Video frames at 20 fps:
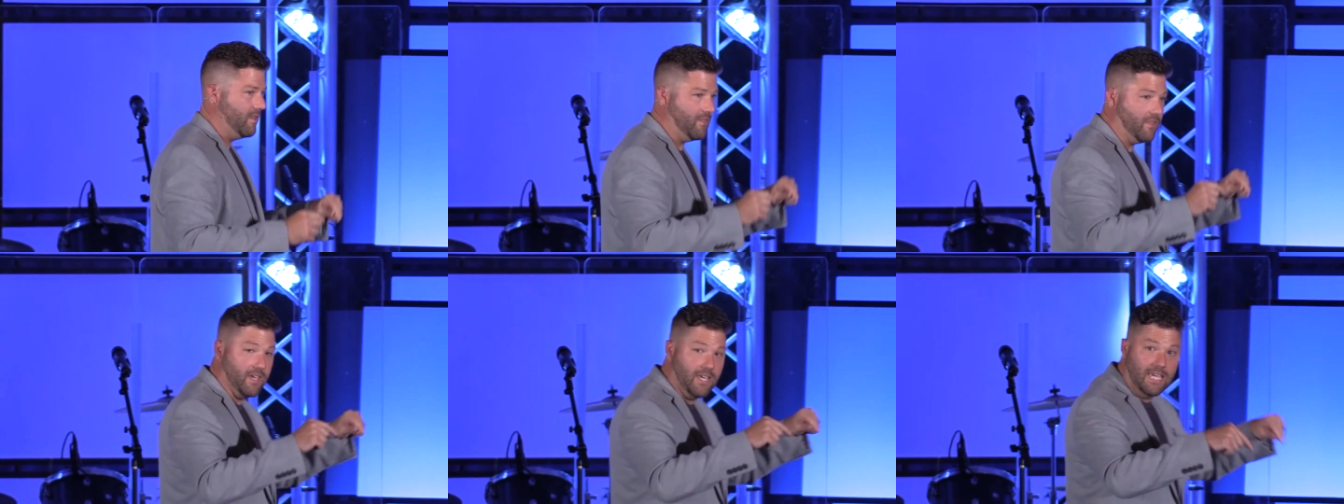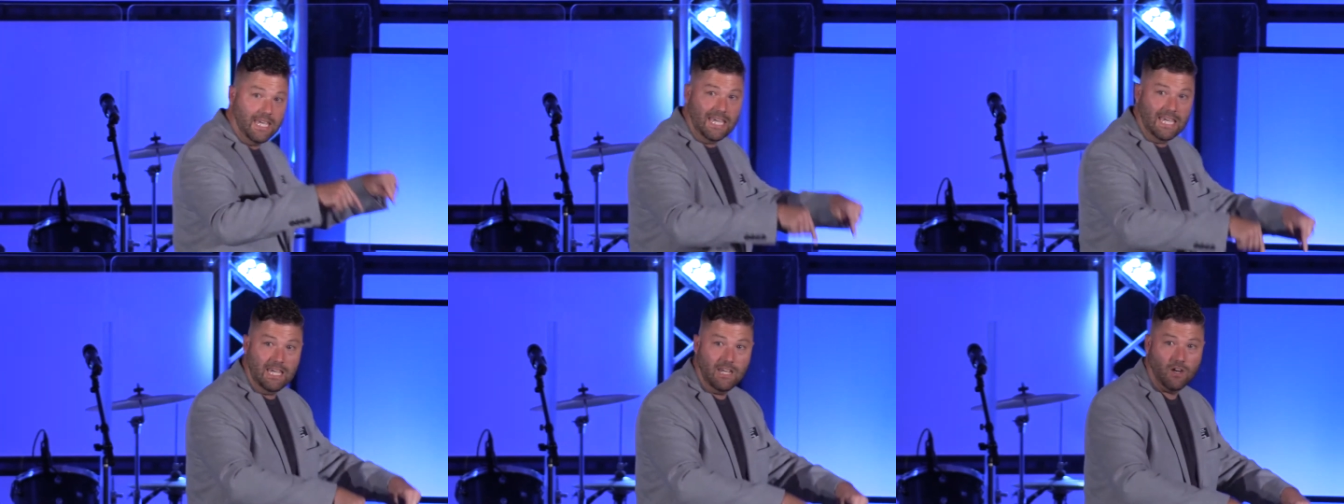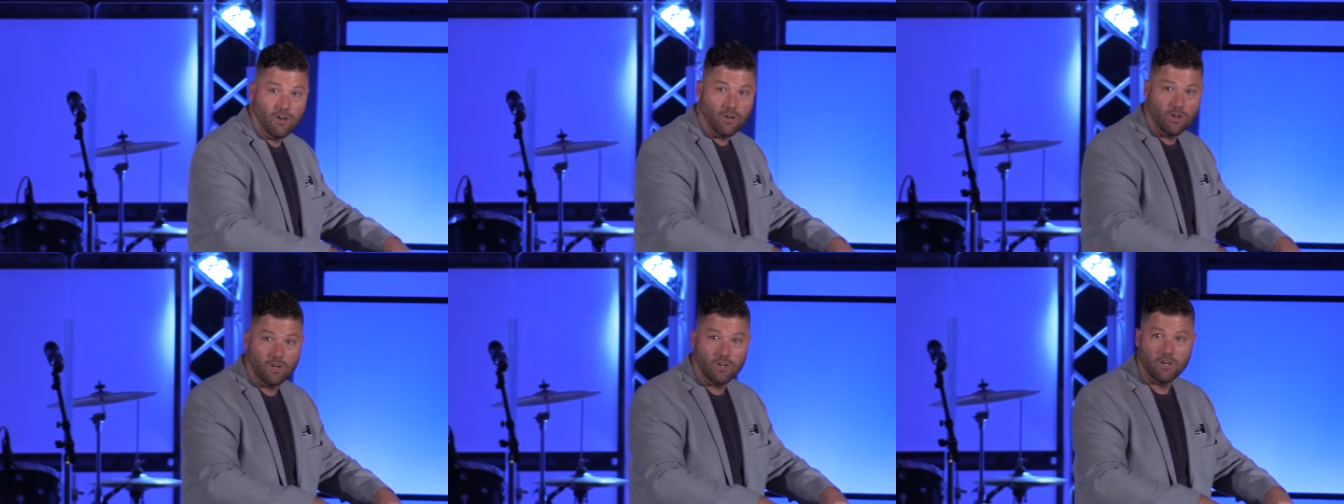the
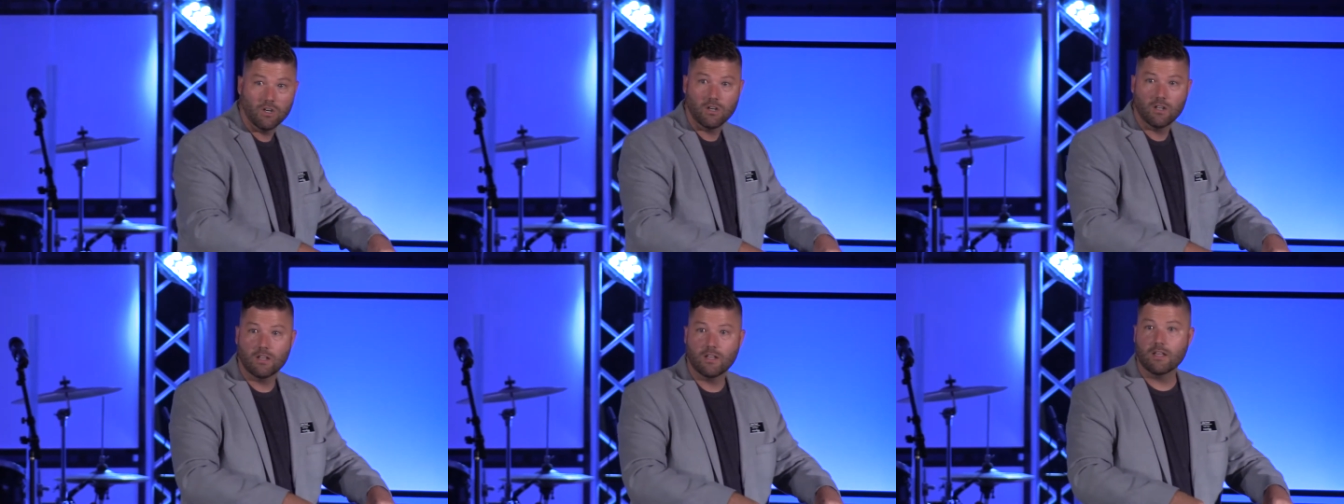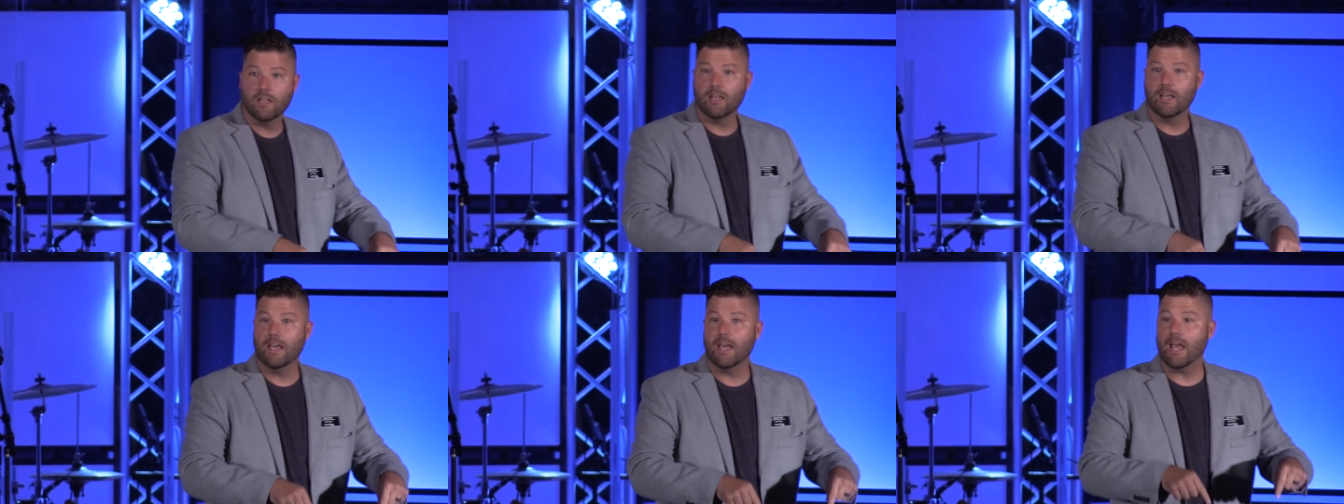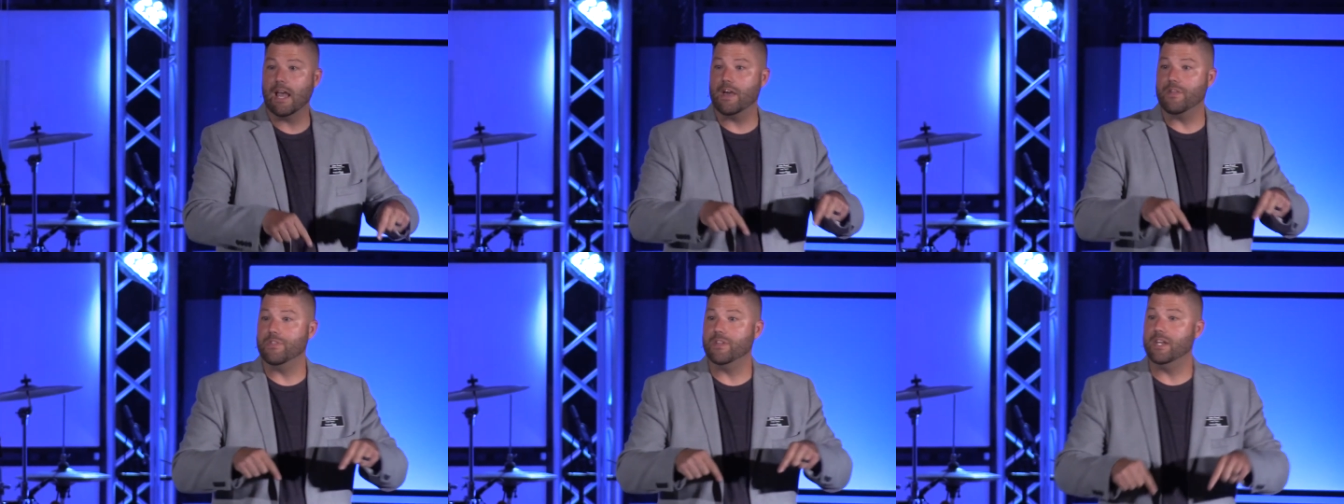here
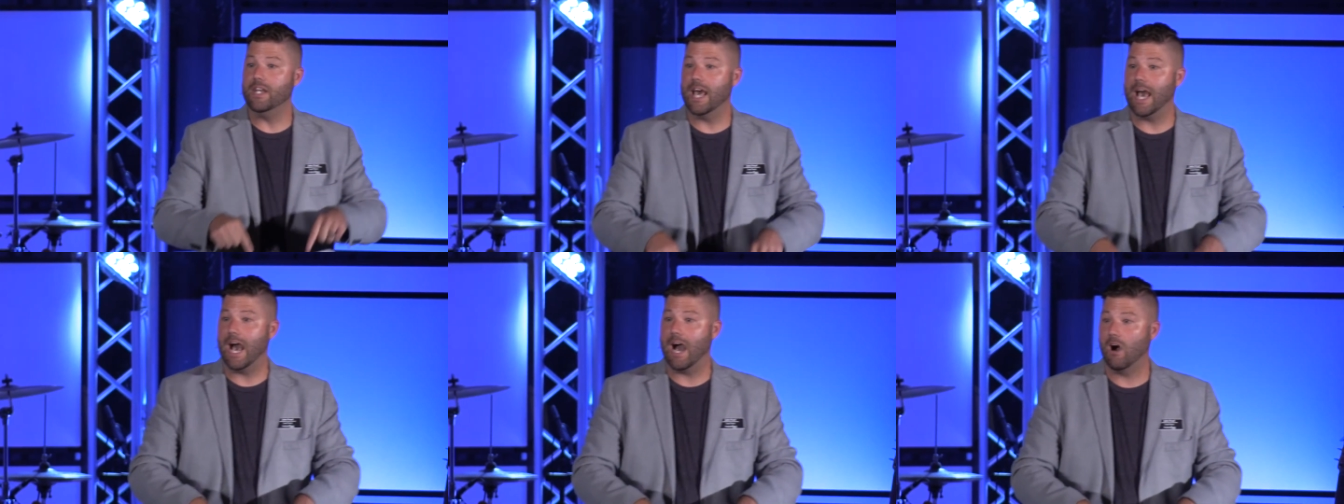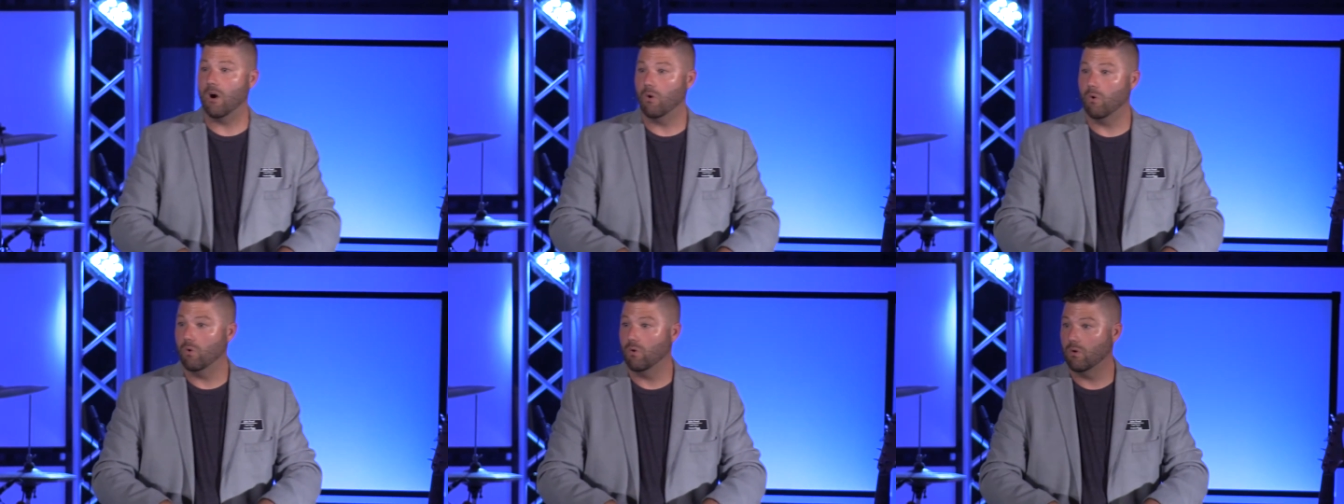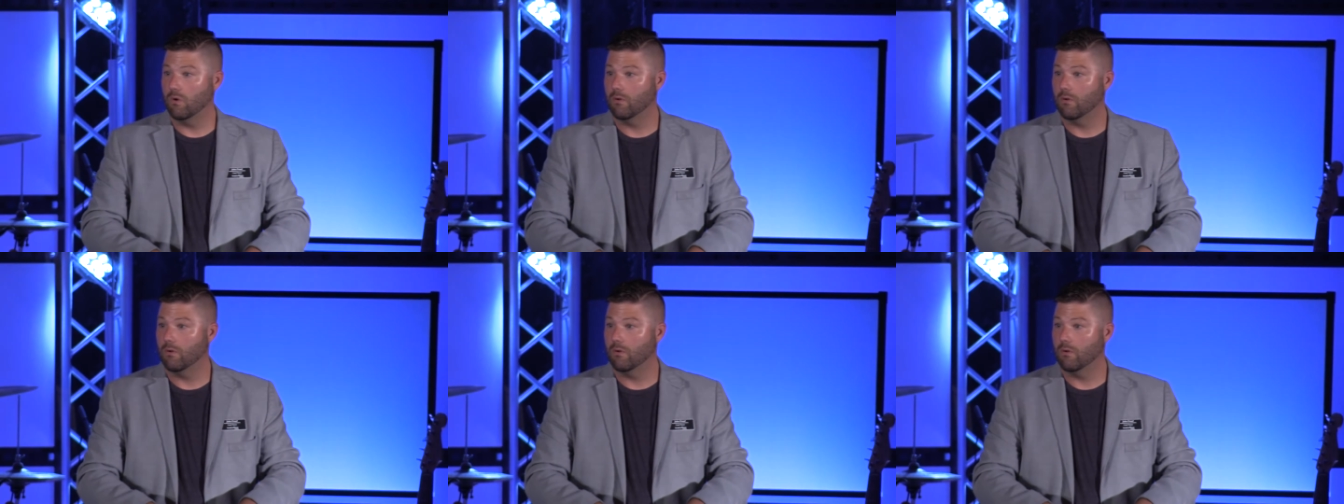and the now.